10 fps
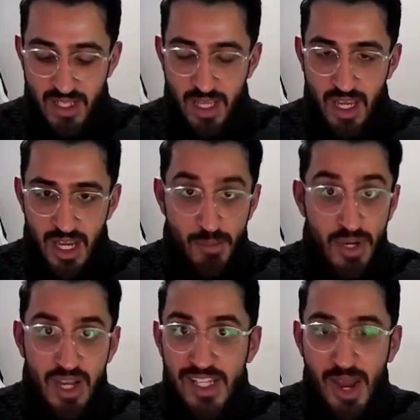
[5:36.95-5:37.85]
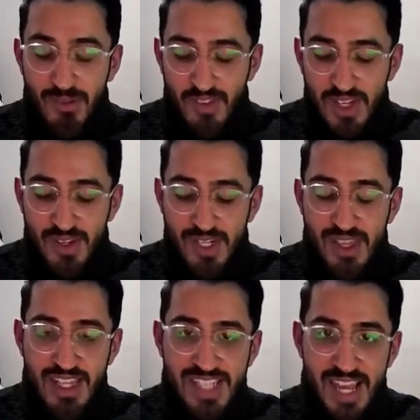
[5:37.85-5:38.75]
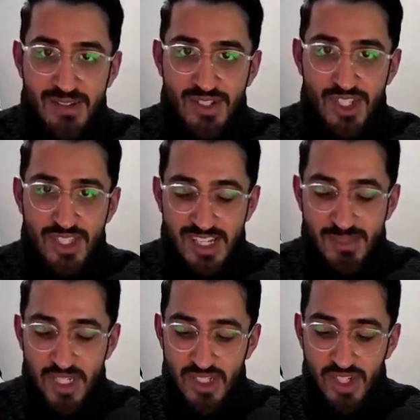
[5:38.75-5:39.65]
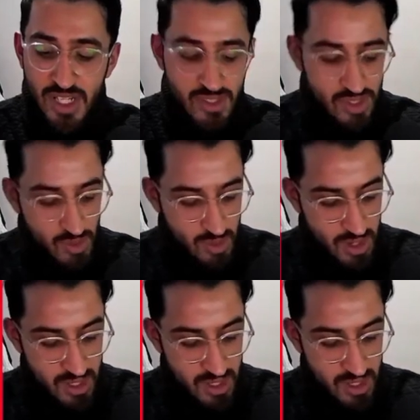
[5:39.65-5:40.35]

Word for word: uh, but you know, I'm figuring things out just as much as you are.